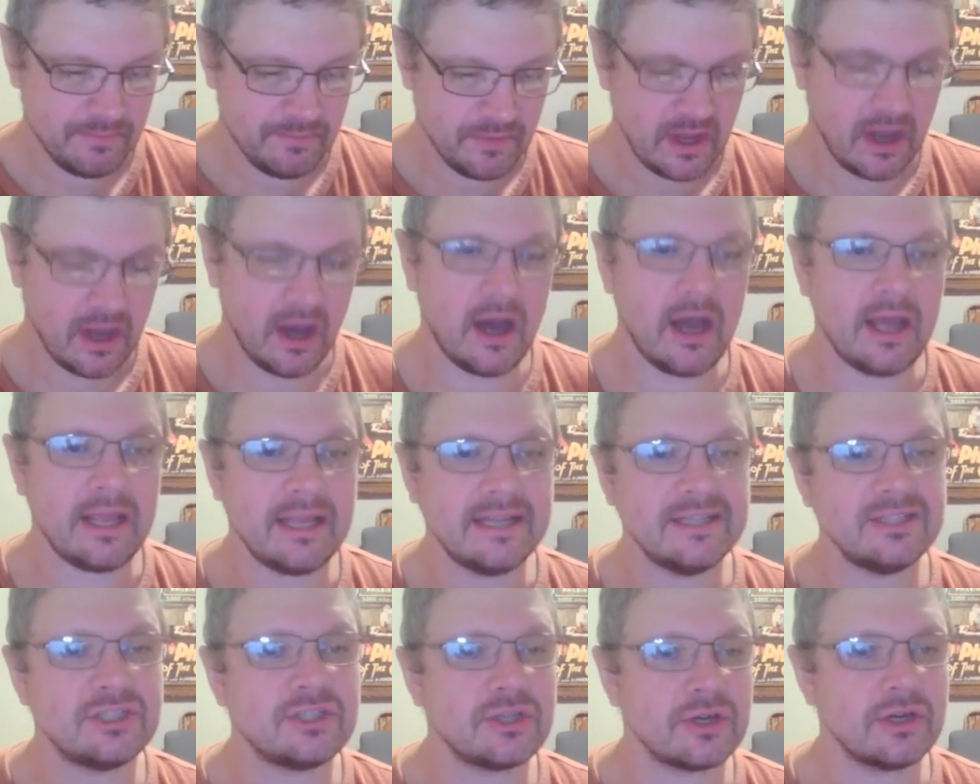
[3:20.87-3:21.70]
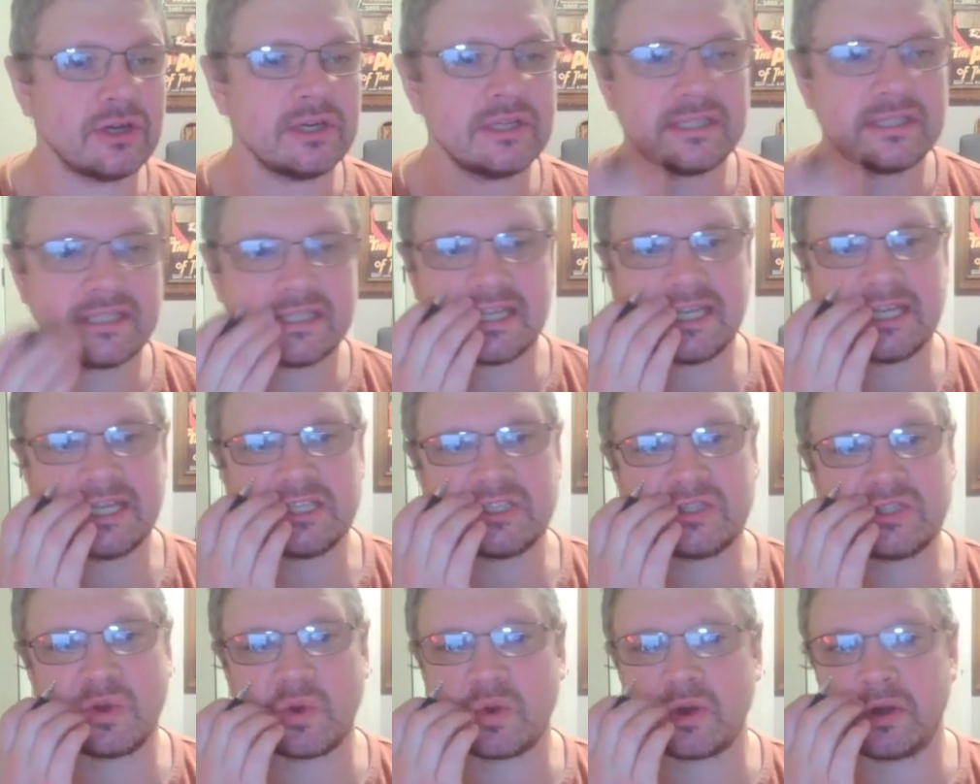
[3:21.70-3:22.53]
Endurance
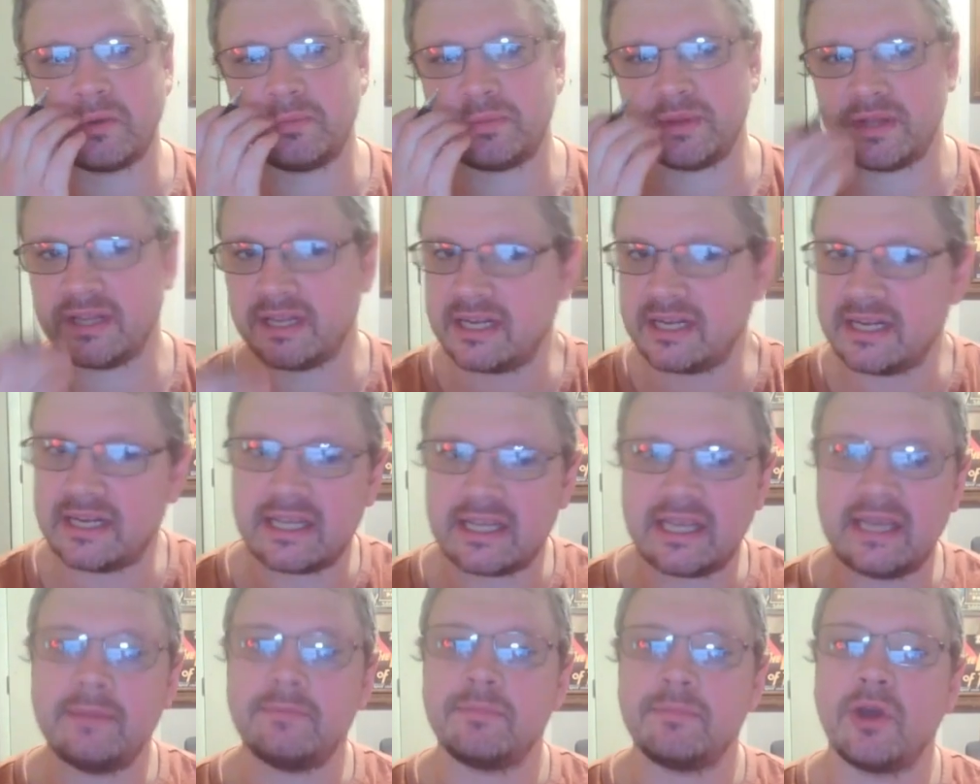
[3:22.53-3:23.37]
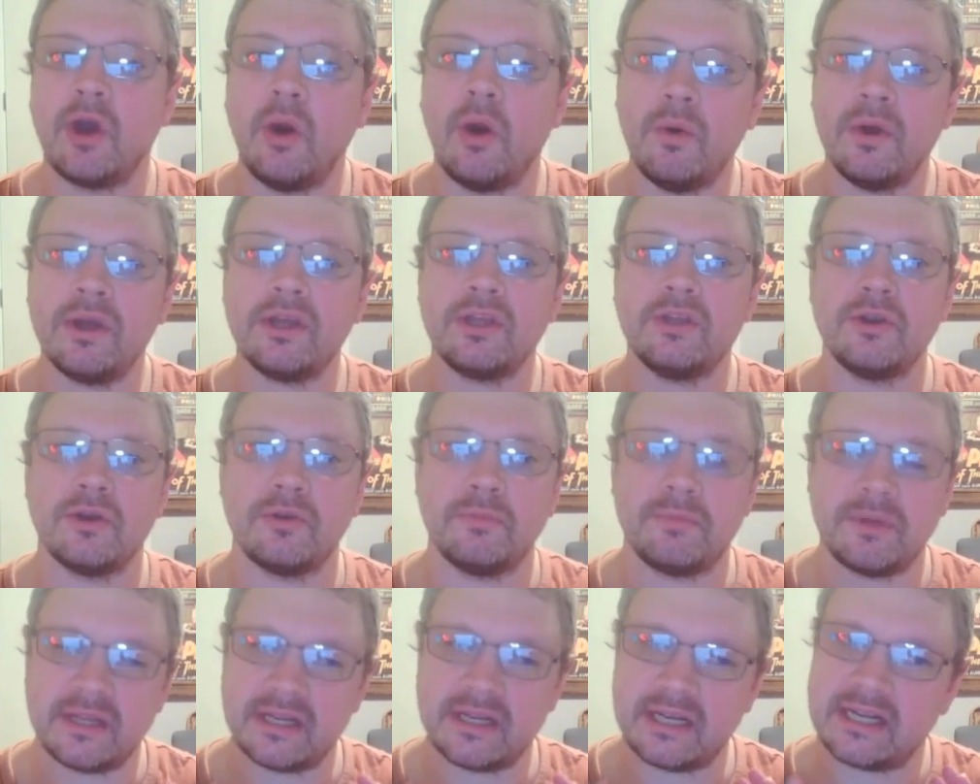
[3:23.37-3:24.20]
is your ability to keep going, your
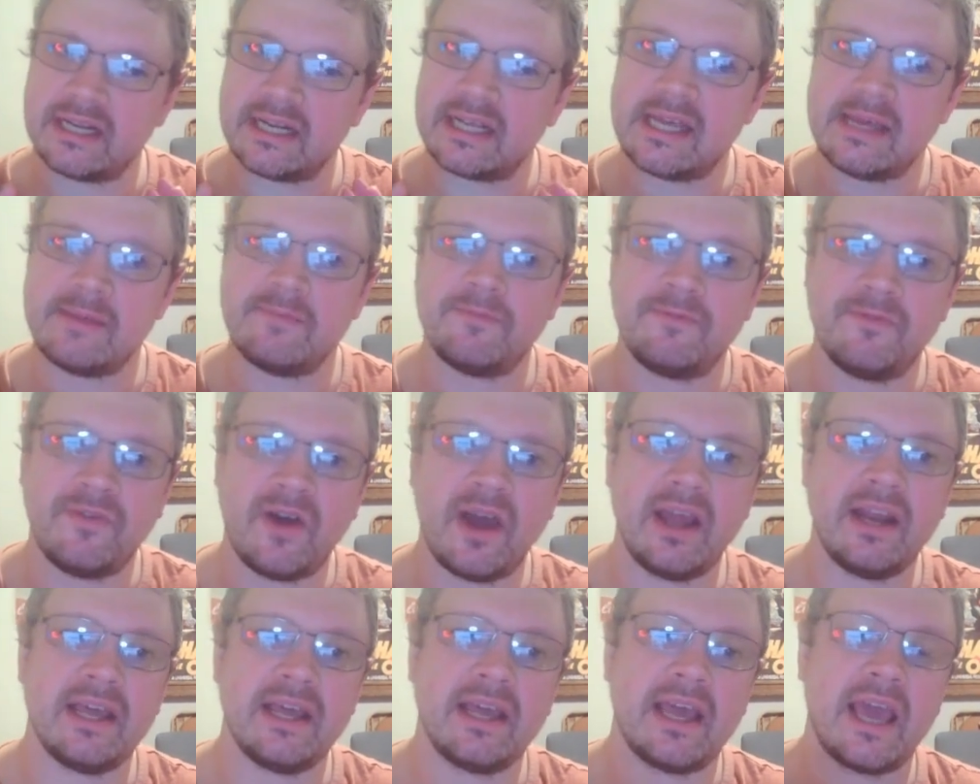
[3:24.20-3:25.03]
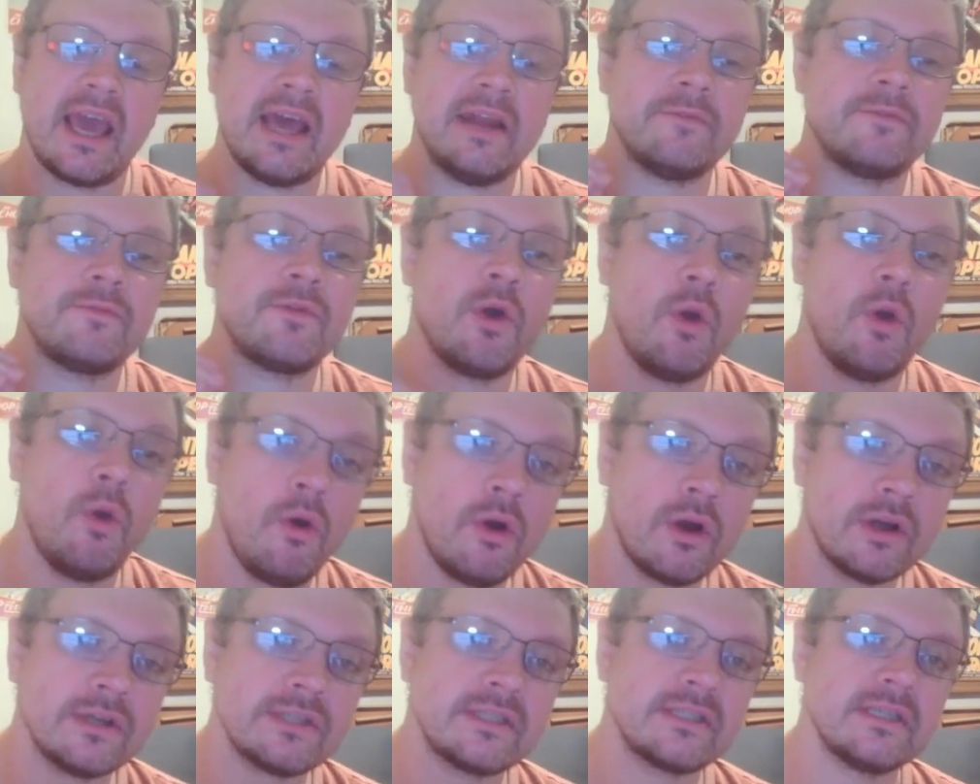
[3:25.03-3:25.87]
ability to keep fighting, and of
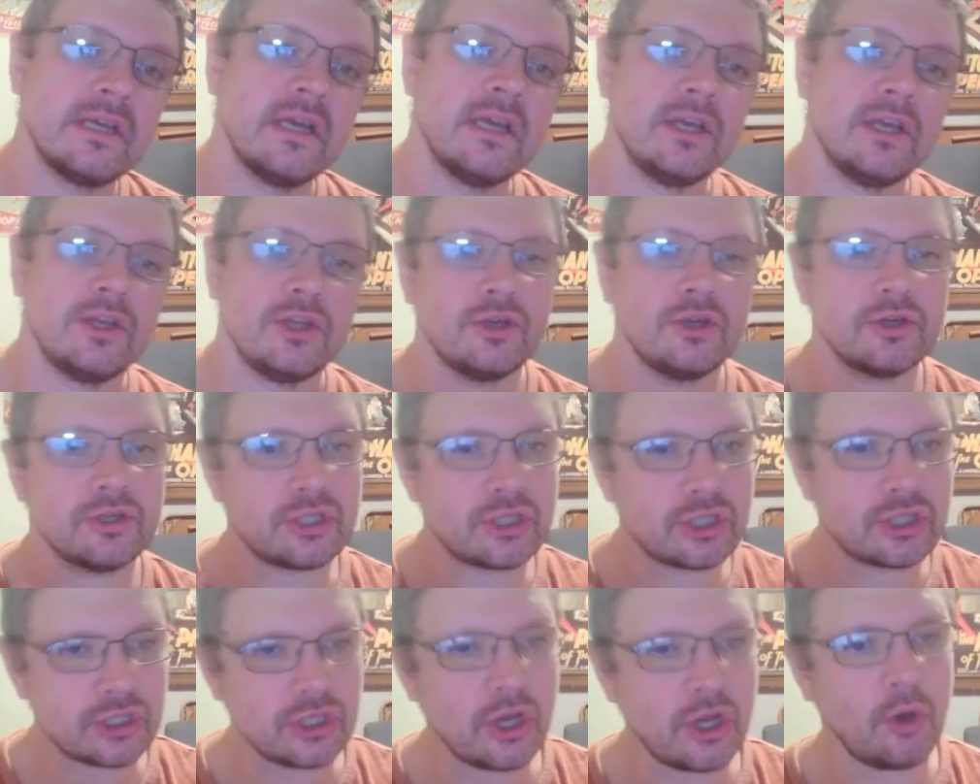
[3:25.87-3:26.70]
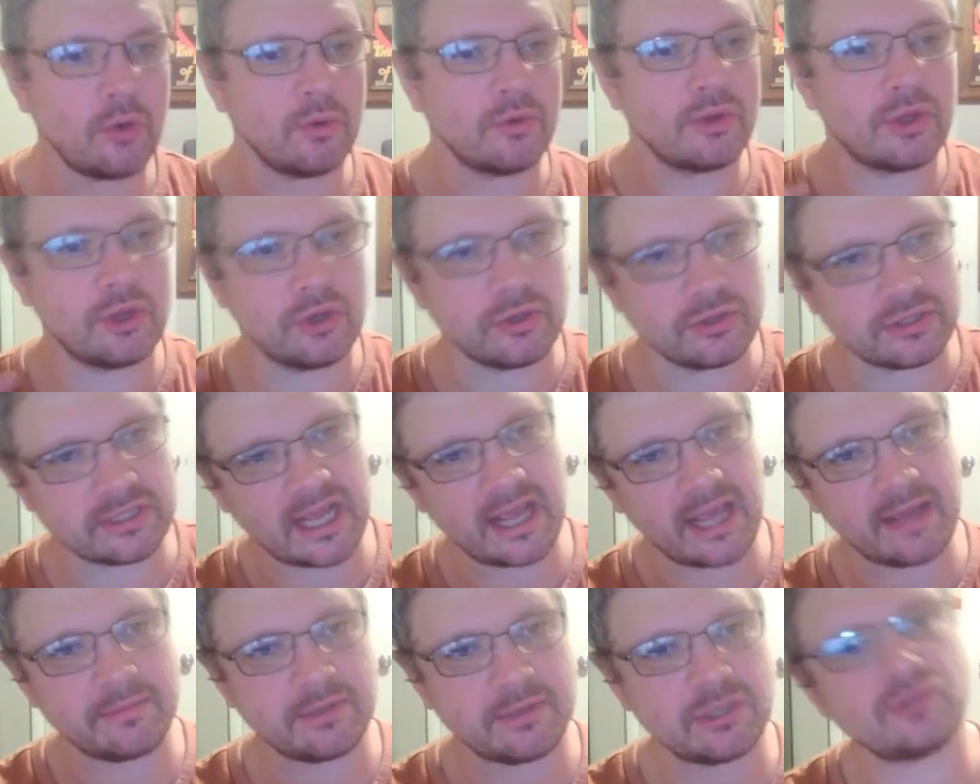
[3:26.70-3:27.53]
course, your soak, your
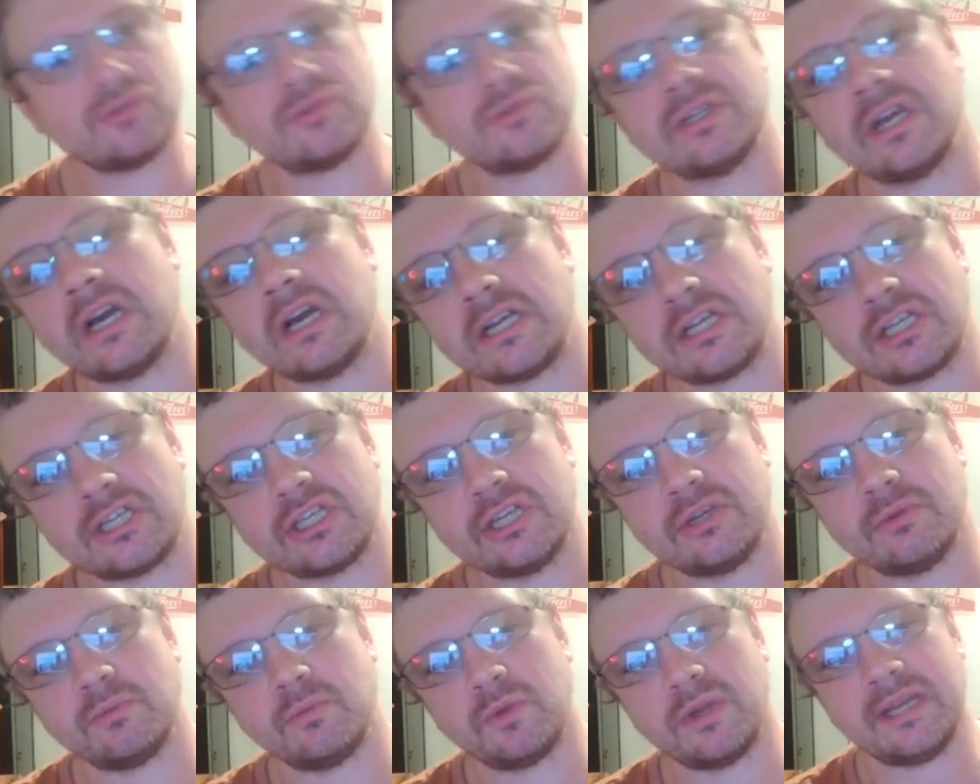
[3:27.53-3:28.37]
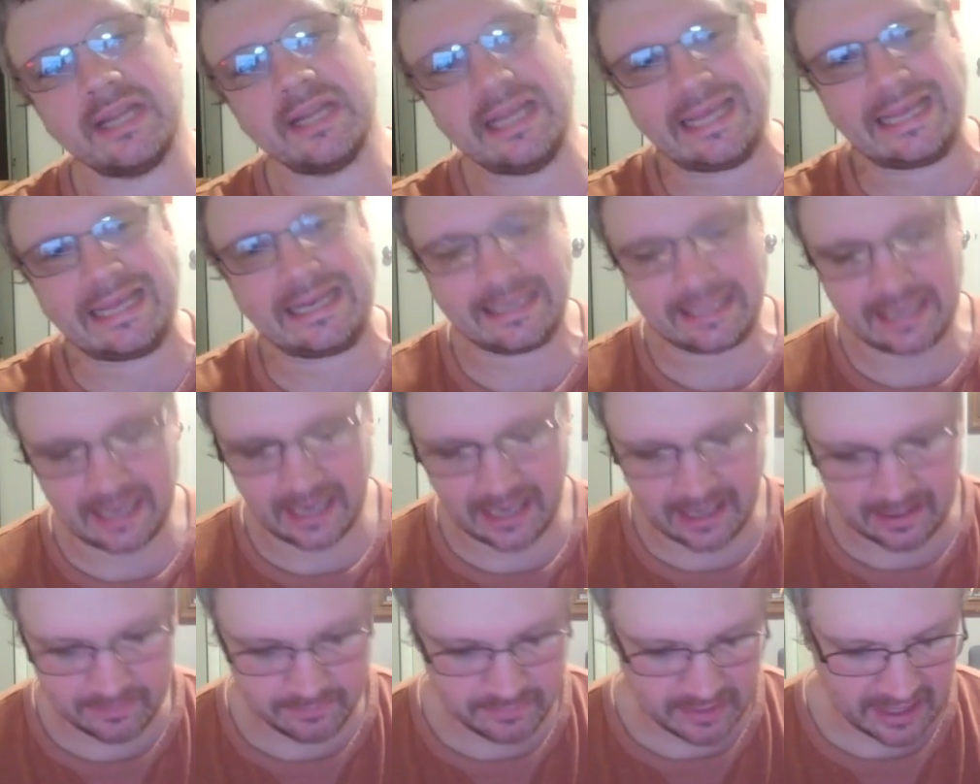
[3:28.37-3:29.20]
damage reduction when in
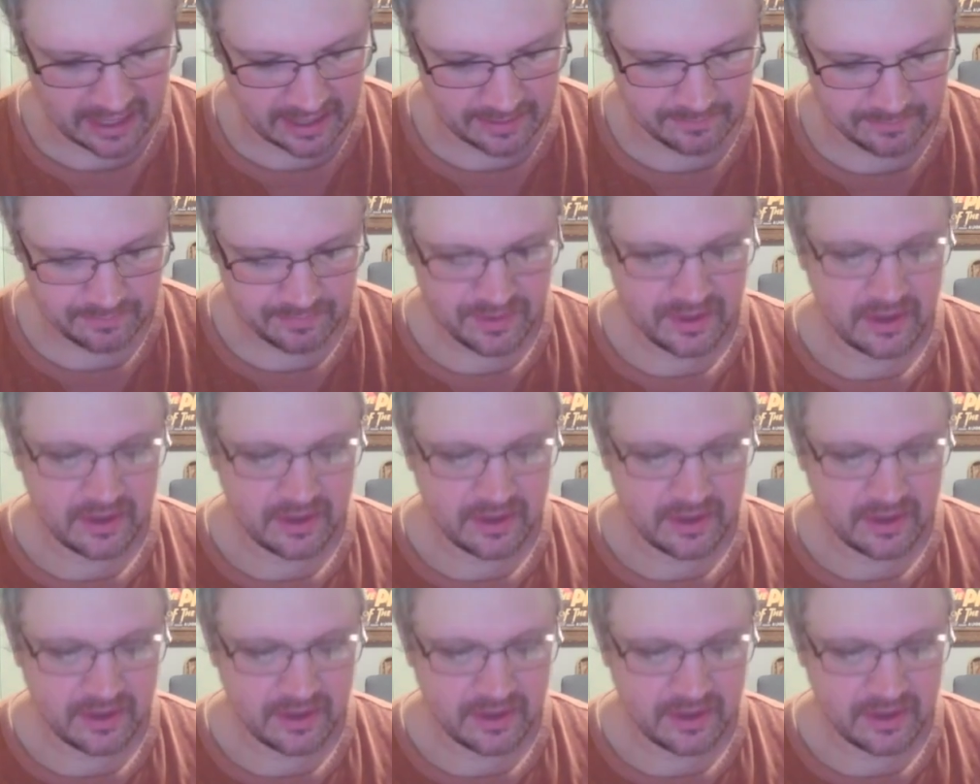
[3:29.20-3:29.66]
combat.